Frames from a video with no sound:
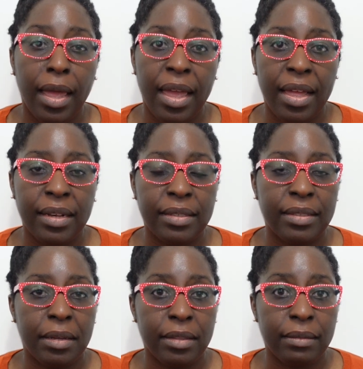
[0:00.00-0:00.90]
And
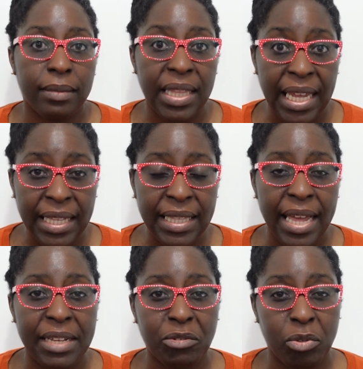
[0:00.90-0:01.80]
the thing
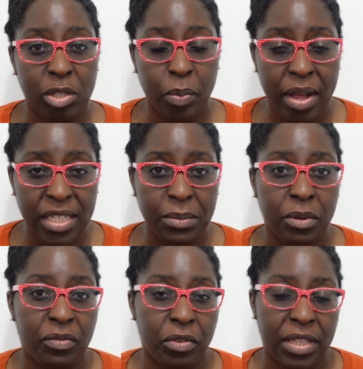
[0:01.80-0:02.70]
that is
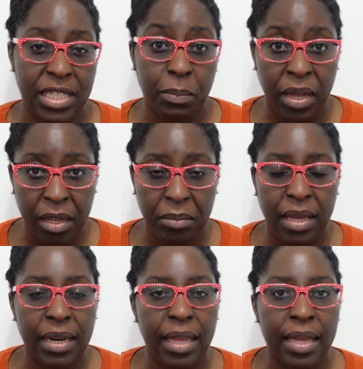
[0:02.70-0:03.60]
responsible for this
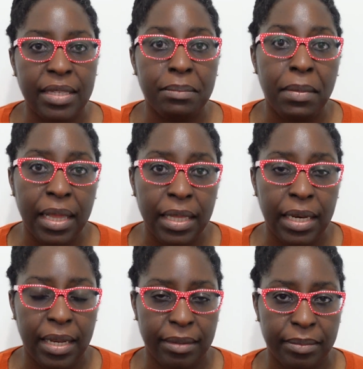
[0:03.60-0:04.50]
pigment is
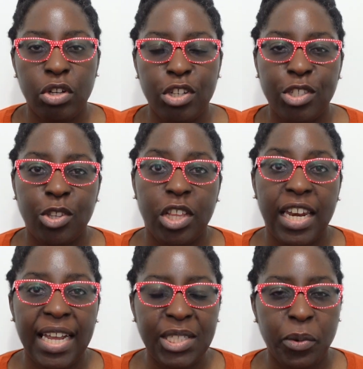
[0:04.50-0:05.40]
melanin. So the
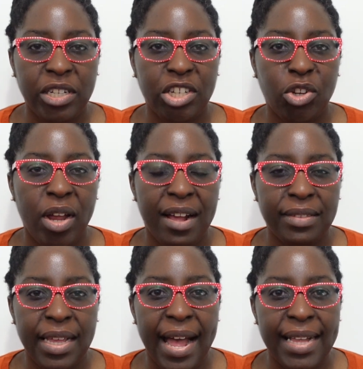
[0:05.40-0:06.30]
next question you have
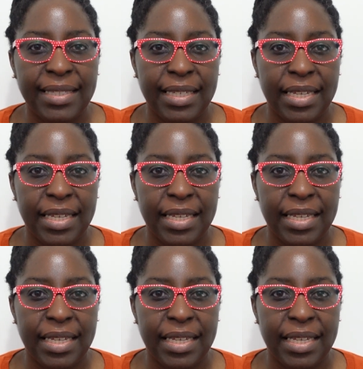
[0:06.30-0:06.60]
to ask